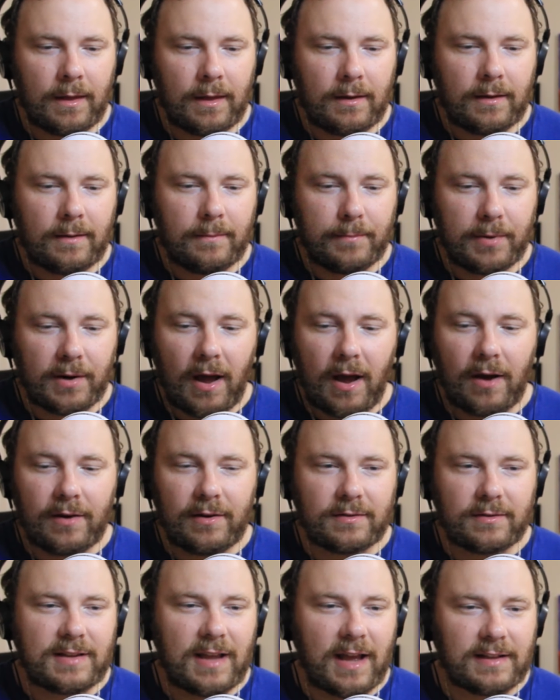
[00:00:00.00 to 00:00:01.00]
But I
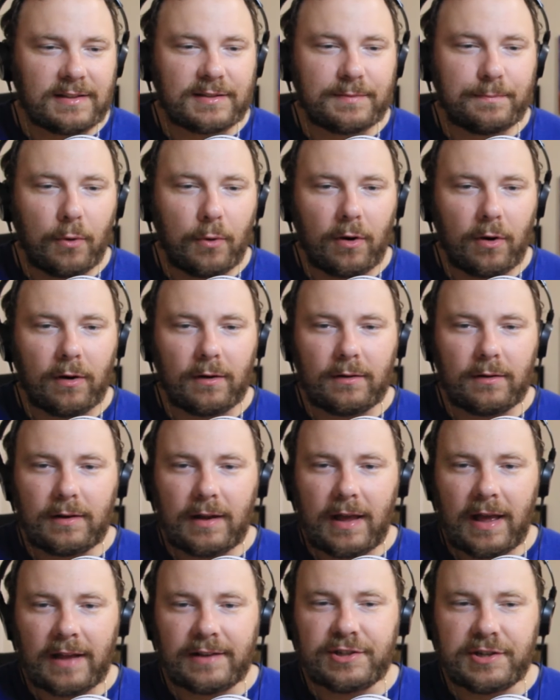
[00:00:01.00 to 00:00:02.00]
understand sport
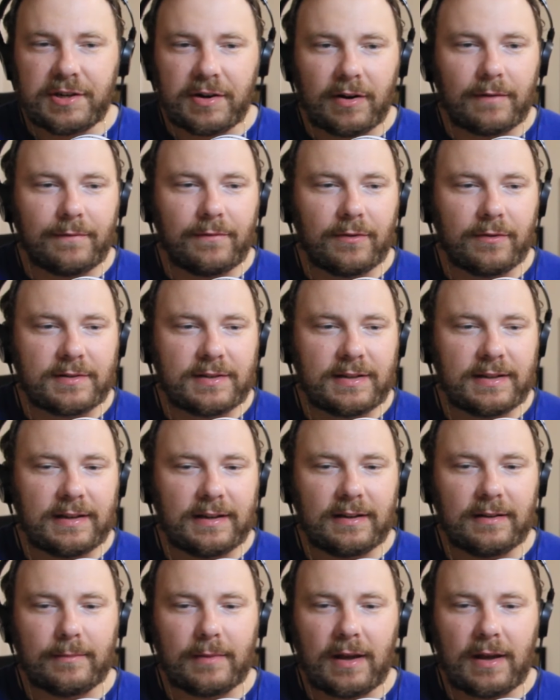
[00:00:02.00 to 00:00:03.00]
and cheering for a
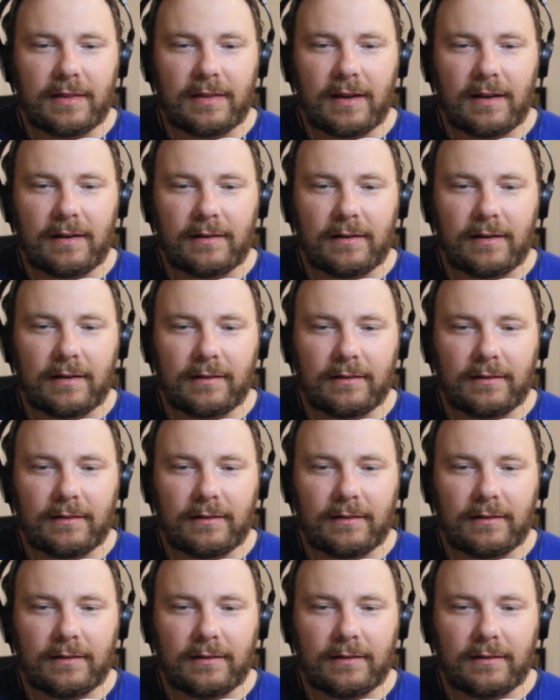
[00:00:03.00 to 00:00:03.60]
team and then